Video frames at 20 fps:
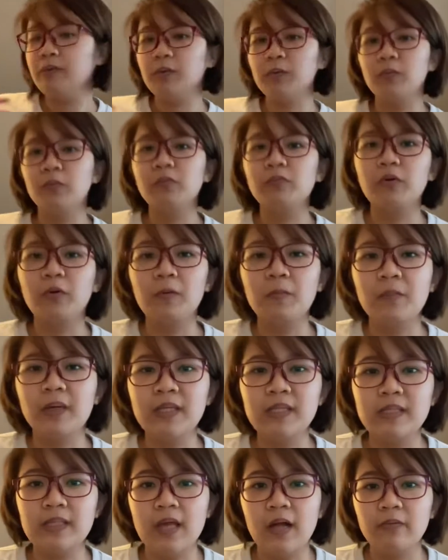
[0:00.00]
the room for
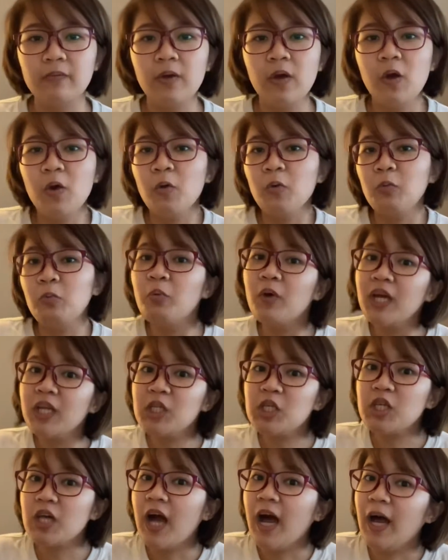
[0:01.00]
myself,
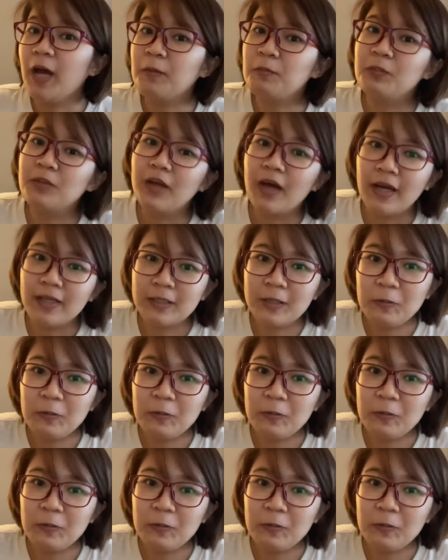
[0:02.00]
which I'm not